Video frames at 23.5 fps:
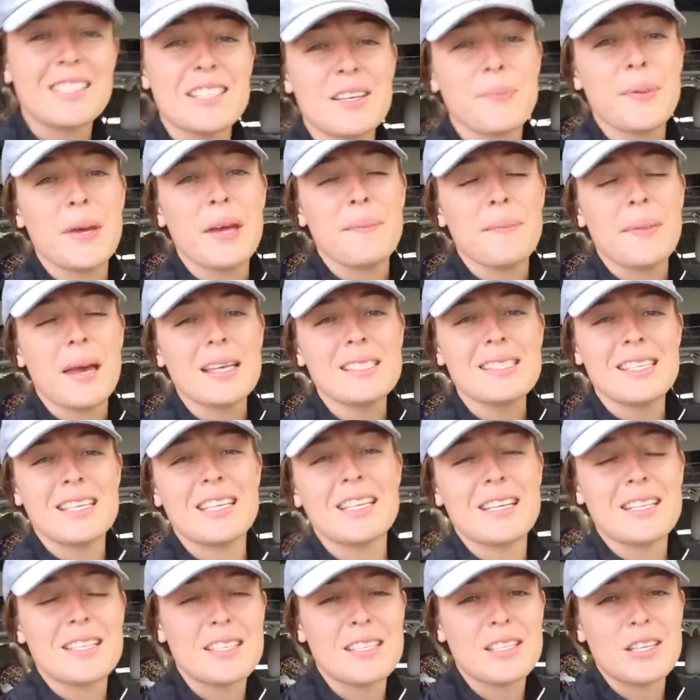is a bit
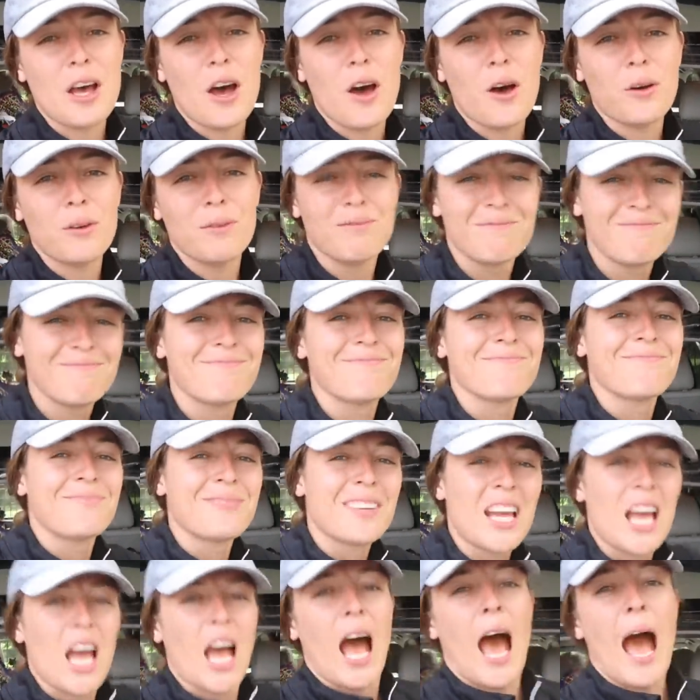messy. So
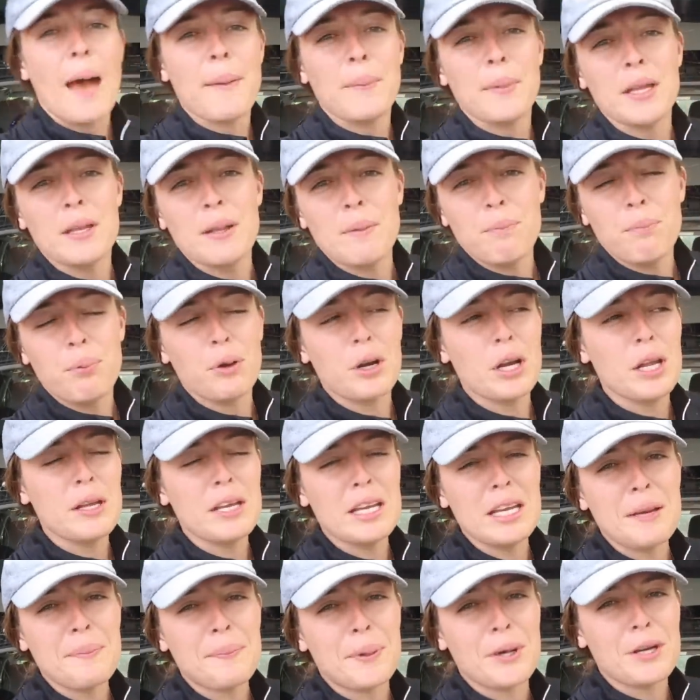I'm a pretty
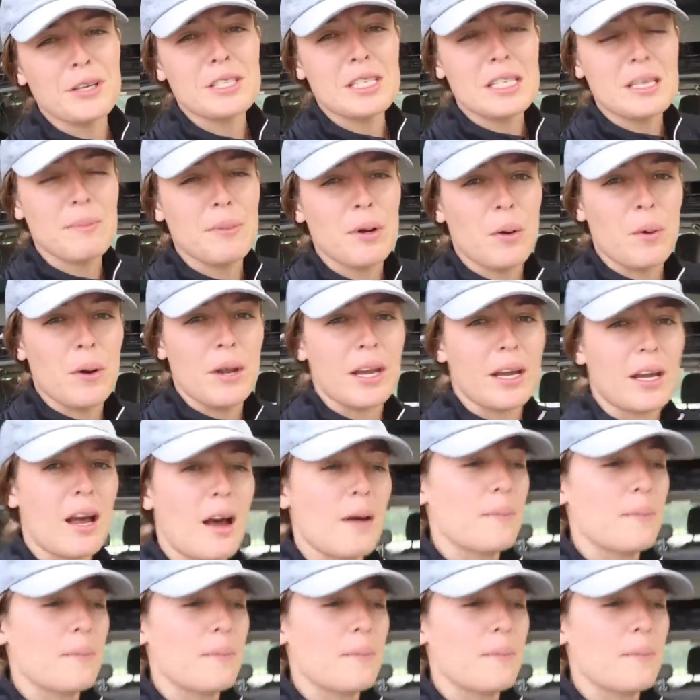neat person, but when it